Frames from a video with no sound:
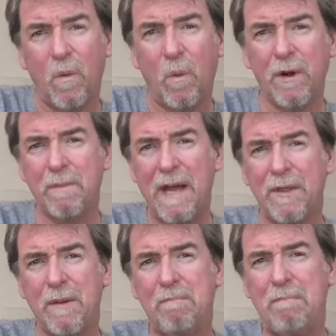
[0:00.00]
What
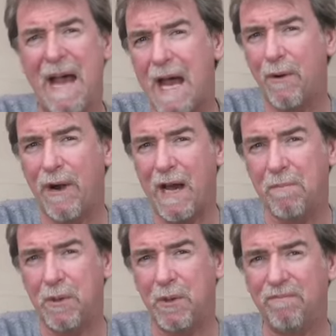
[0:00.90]
about the power
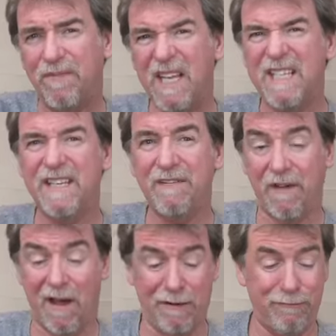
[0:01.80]
output? As
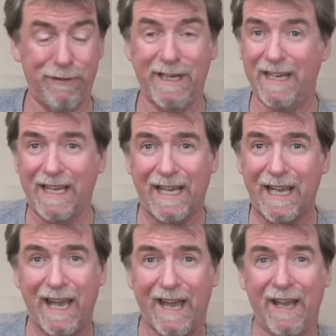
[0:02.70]
if I really
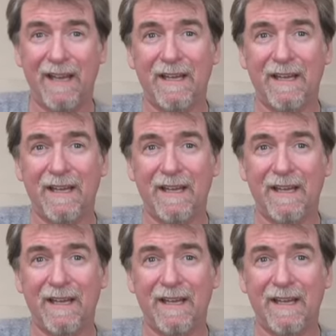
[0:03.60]
care.